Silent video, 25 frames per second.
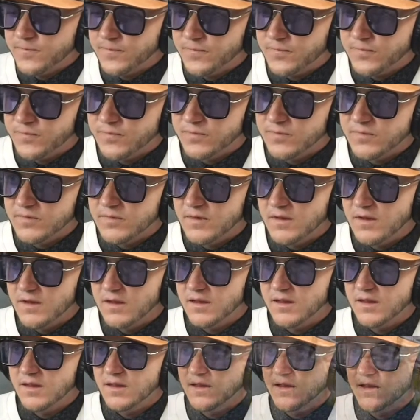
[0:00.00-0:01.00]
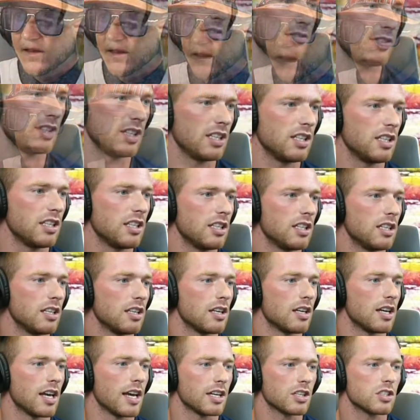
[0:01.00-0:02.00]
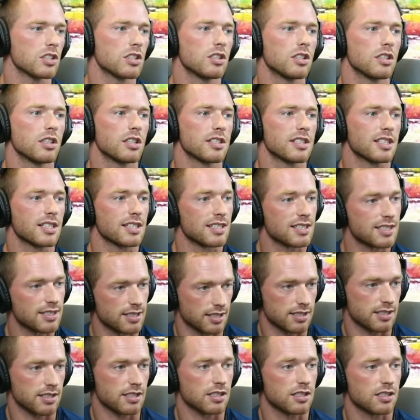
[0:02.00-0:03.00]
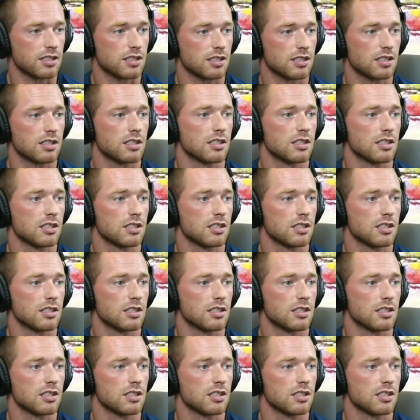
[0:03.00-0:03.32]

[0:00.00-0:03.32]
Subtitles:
behind Allen if he actually is consistent.